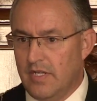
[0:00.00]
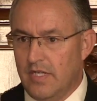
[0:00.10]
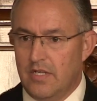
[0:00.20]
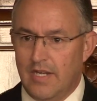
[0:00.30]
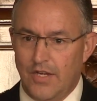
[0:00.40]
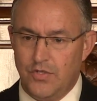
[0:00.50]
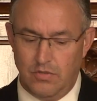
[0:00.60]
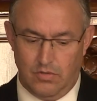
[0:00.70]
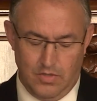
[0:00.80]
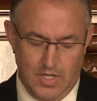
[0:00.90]
and
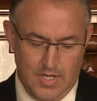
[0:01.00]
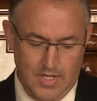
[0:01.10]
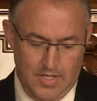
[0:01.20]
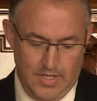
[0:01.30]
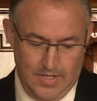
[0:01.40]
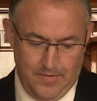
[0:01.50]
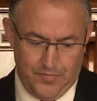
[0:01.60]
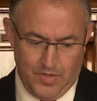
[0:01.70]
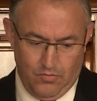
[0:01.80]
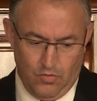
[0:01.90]
international
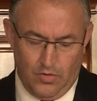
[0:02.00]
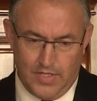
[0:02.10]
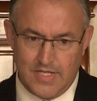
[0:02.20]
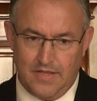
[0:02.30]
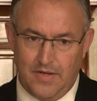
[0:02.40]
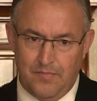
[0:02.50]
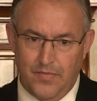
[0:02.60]
role, is that